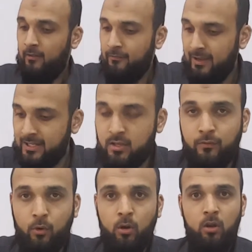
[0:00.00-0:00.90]
first
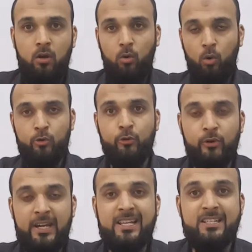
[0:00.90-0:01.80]
of all your
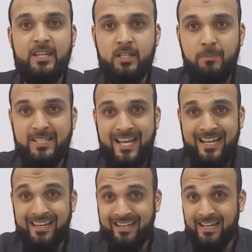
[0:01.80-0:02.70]
readings need to be
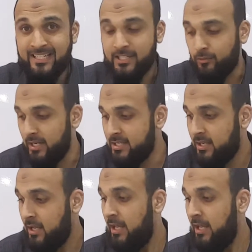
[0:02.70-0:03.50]
taken at 90 degrees.